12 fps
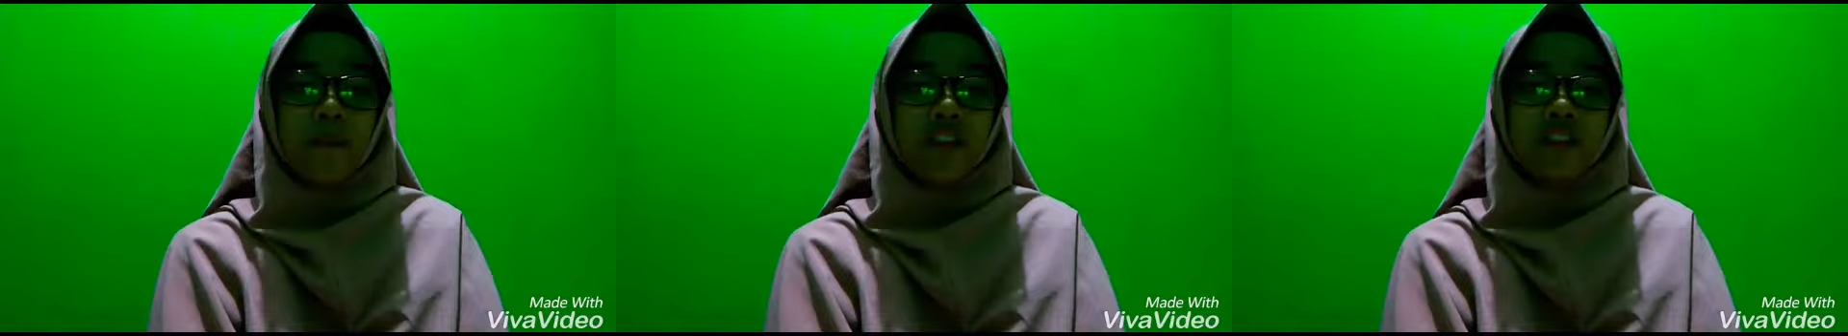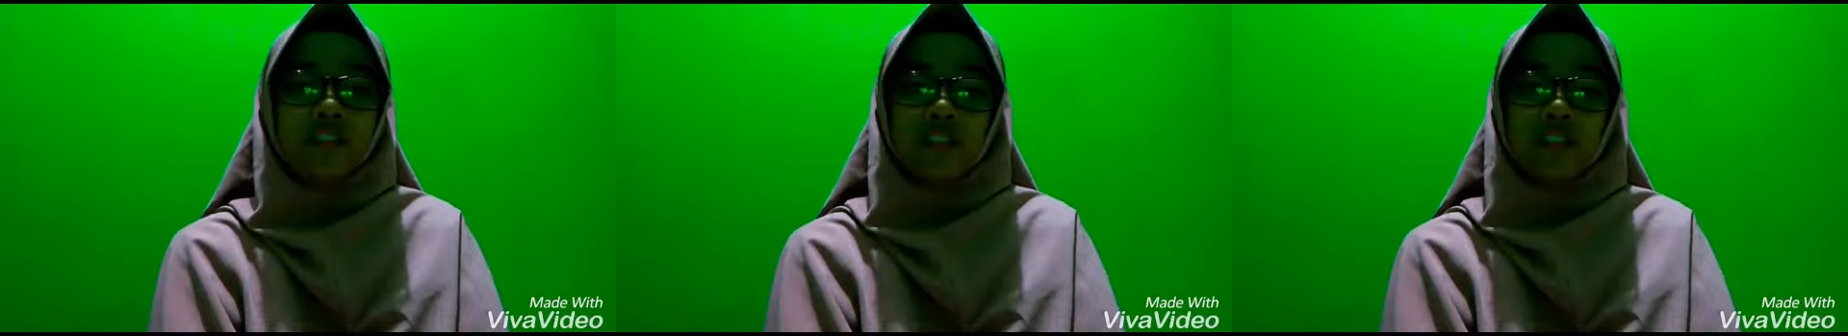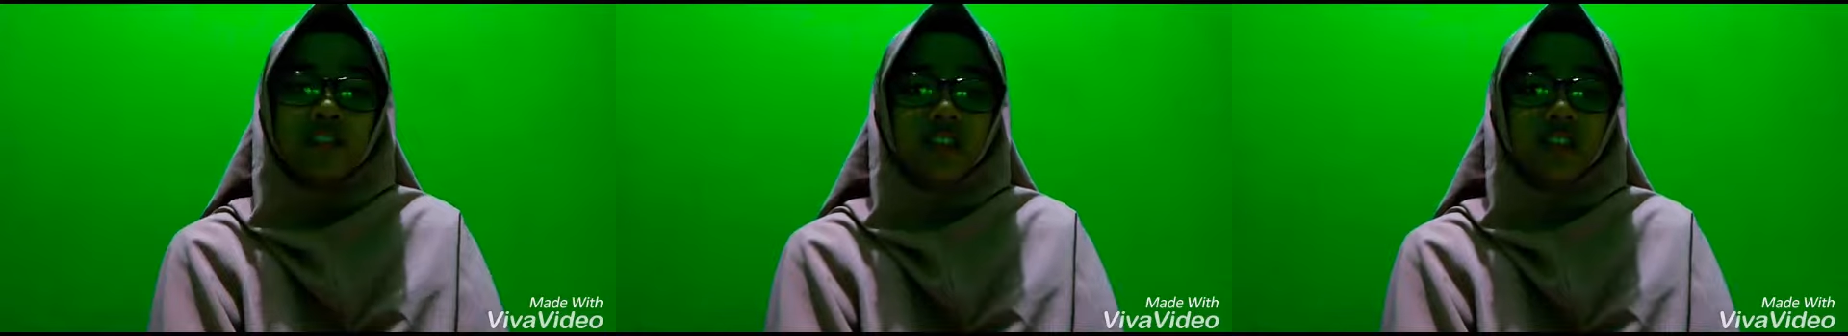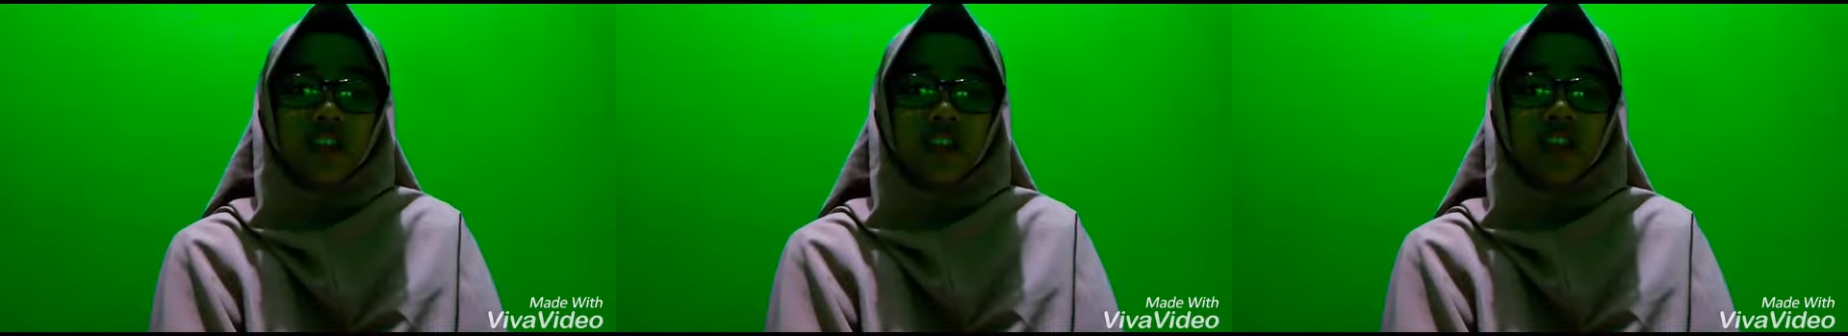makes the
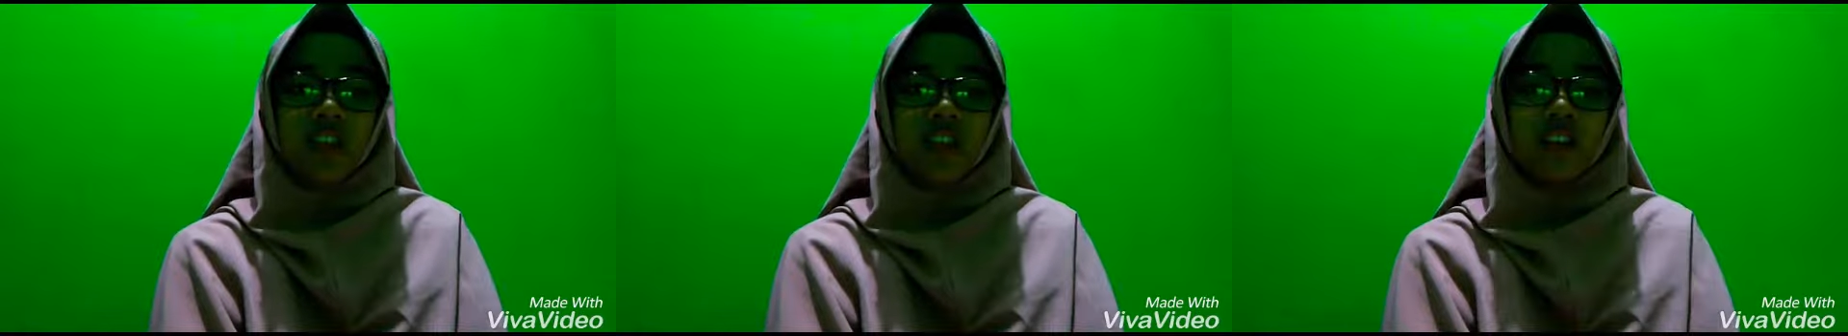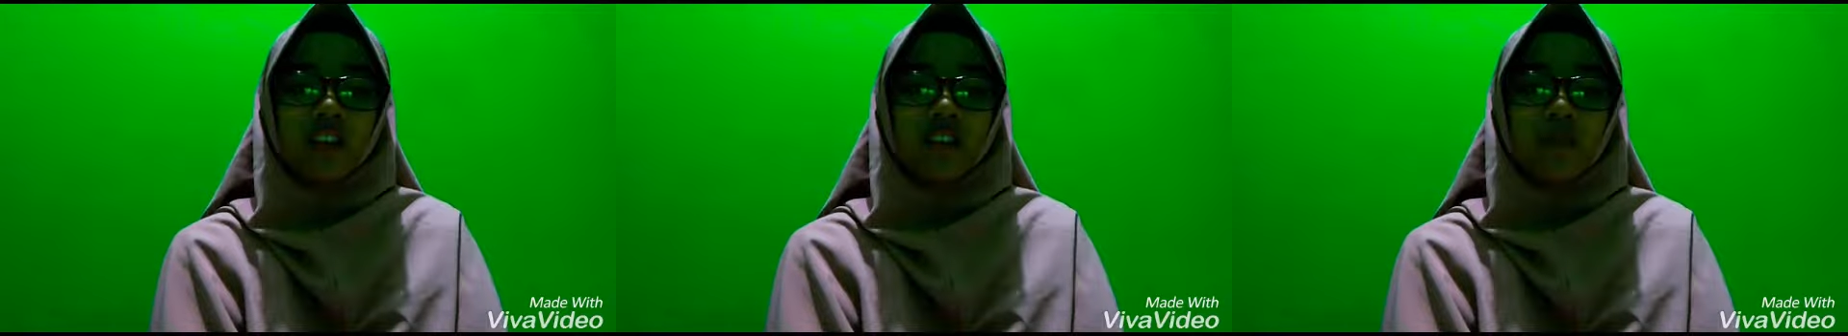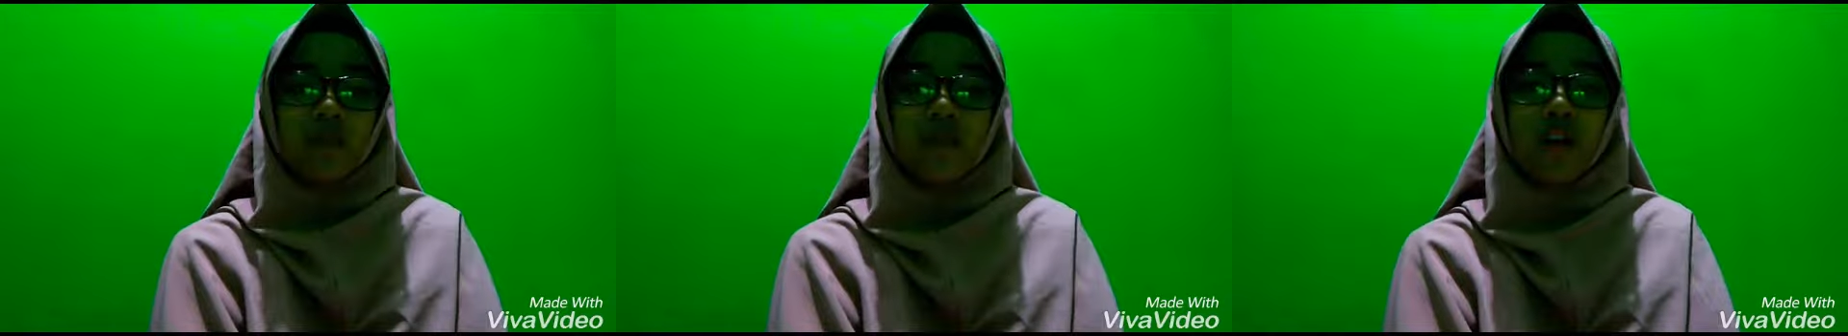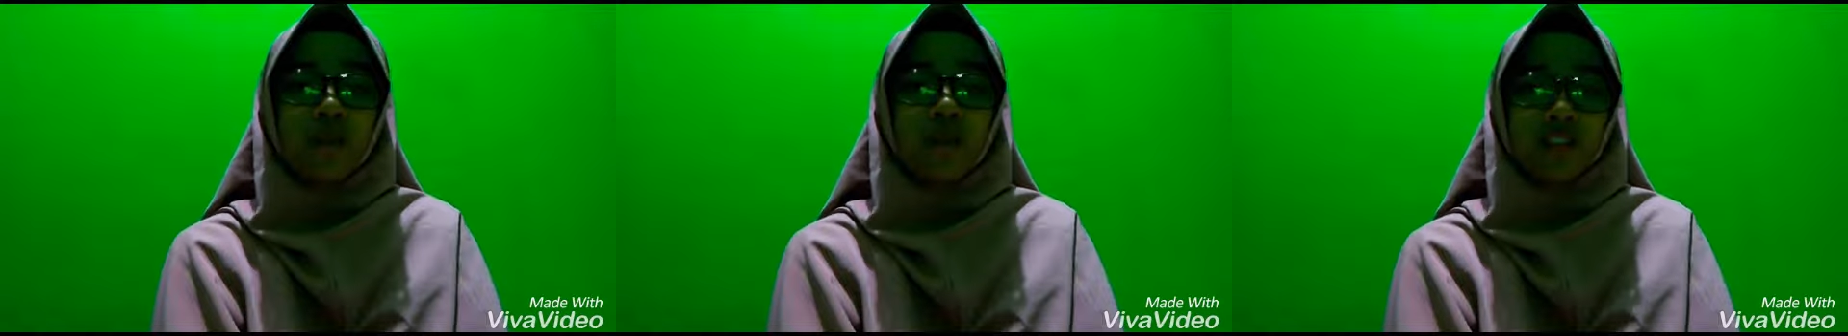city
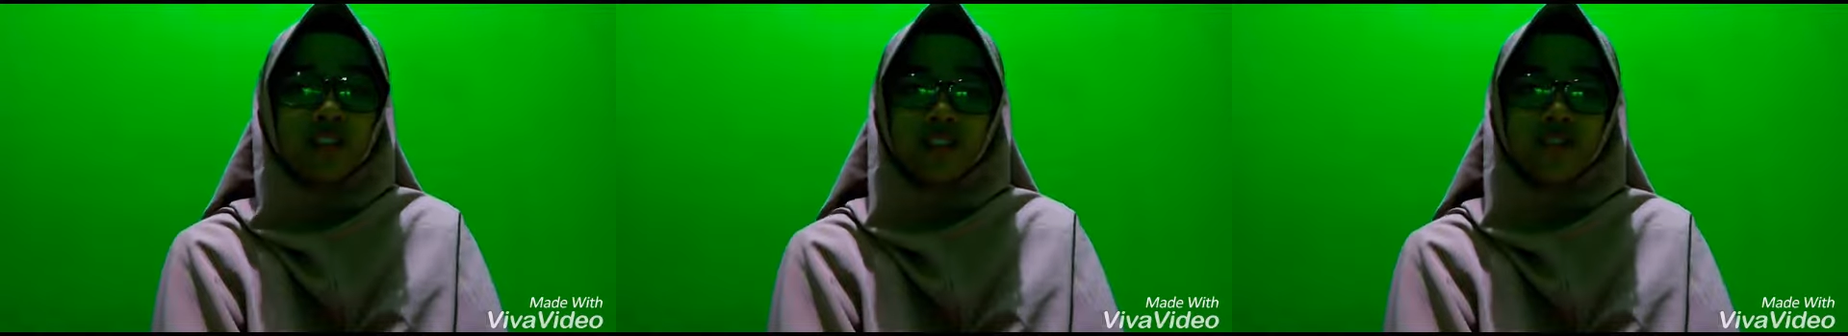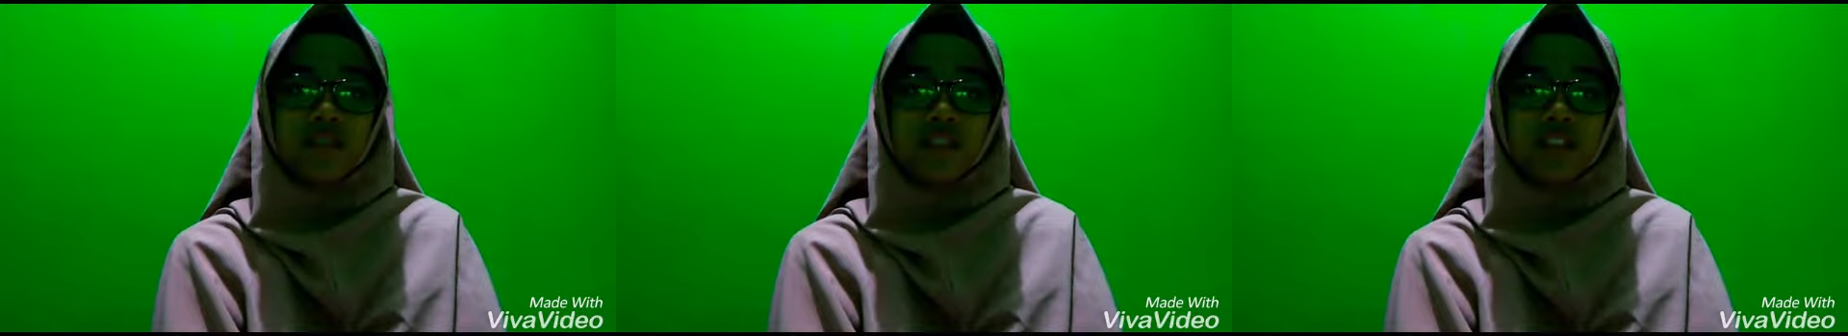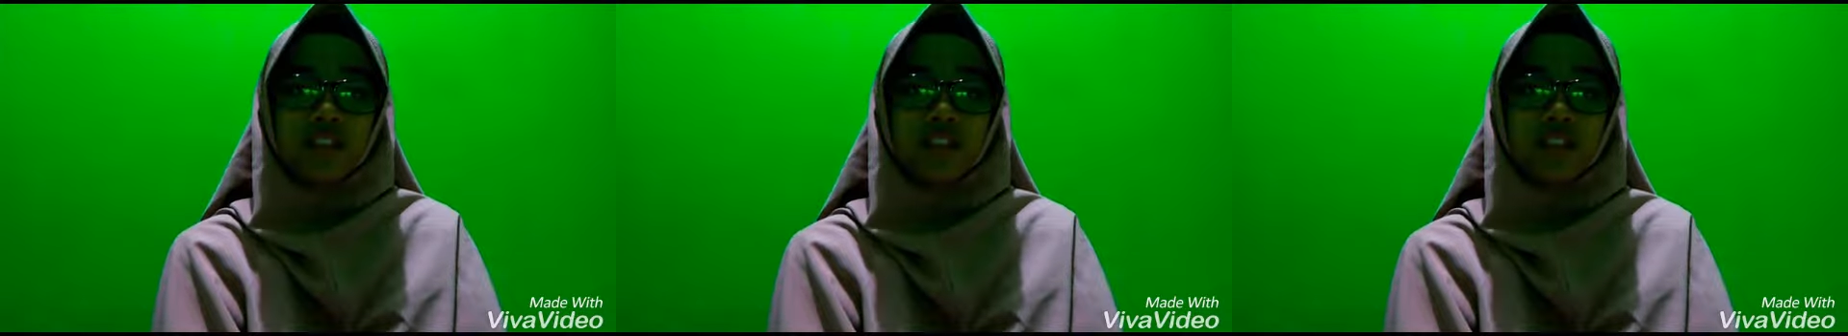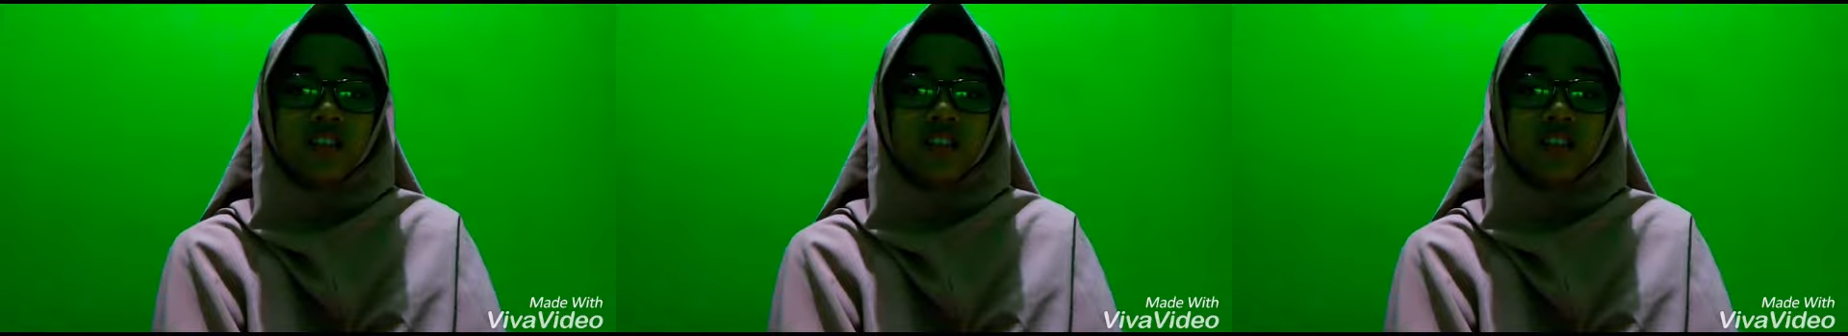the more
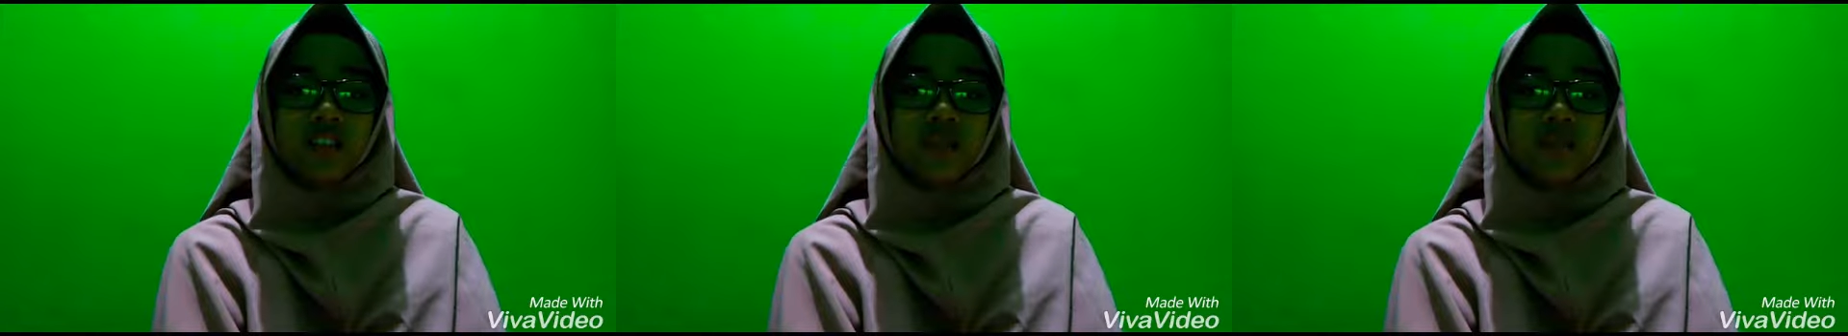magnificent.